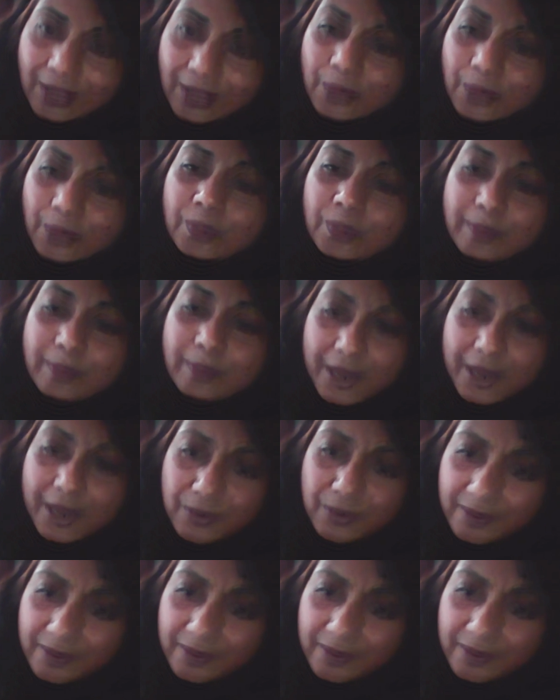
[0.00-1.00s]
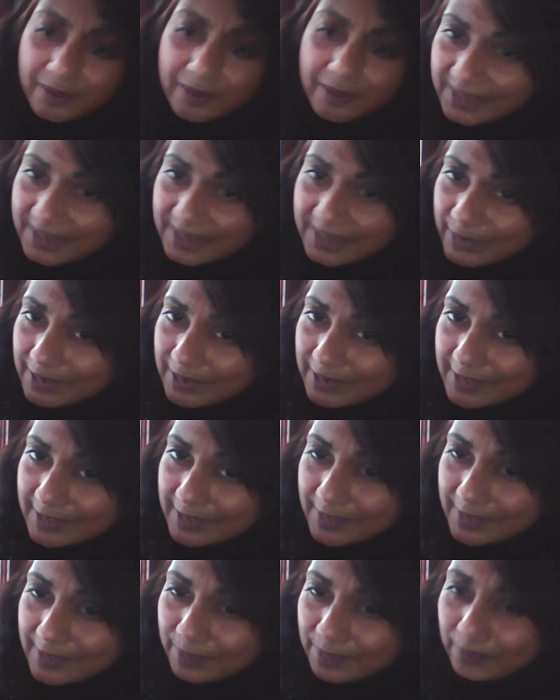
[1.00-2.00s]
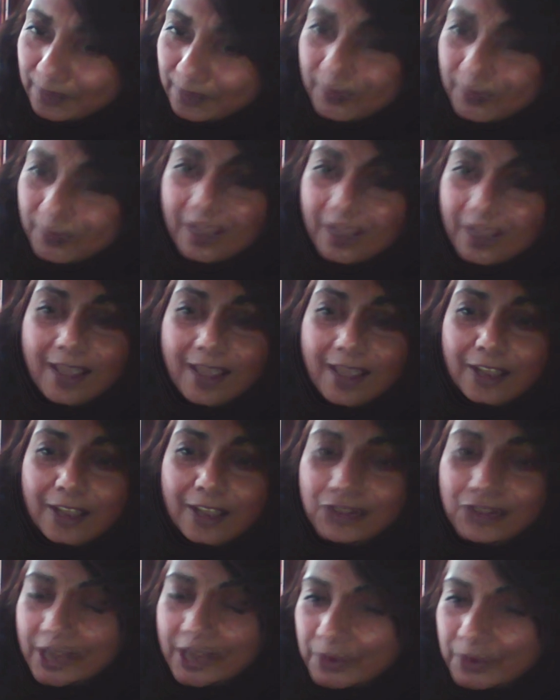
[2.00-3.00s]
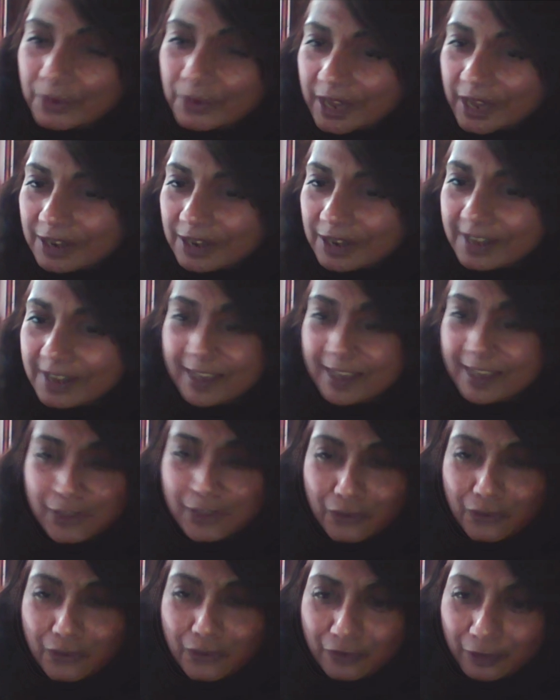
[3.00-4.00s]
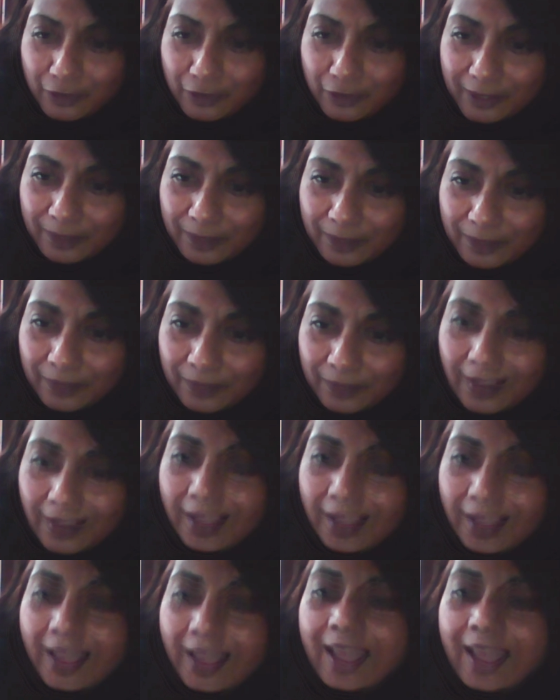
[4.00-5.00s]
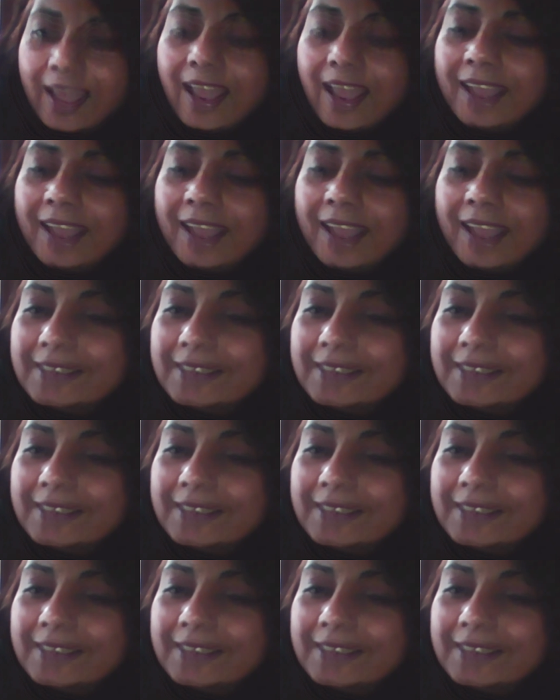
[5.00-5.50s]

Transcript: with microwave transmitters, generators, and so forth. And